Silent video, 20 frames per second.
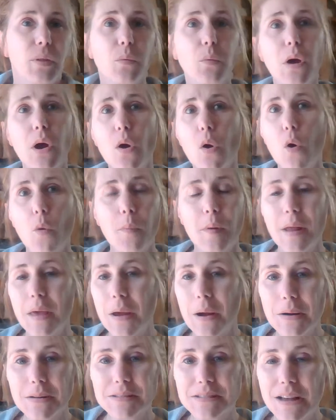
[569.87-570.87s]
we're
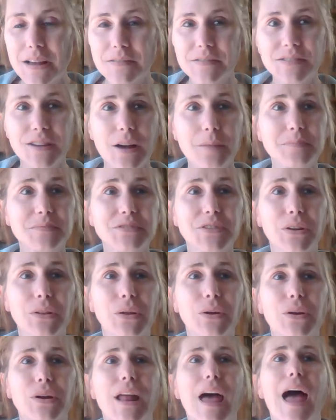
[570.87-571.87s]
opening ourselves up to
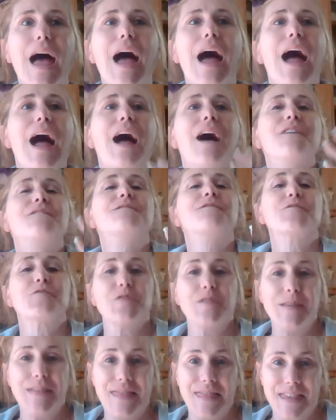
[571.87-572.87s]
learn
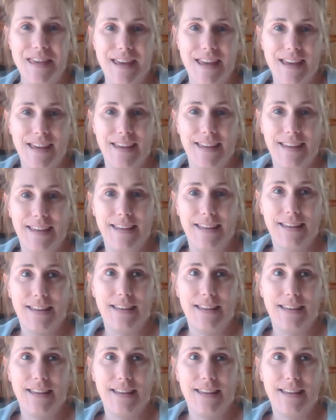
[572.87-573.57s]
everything.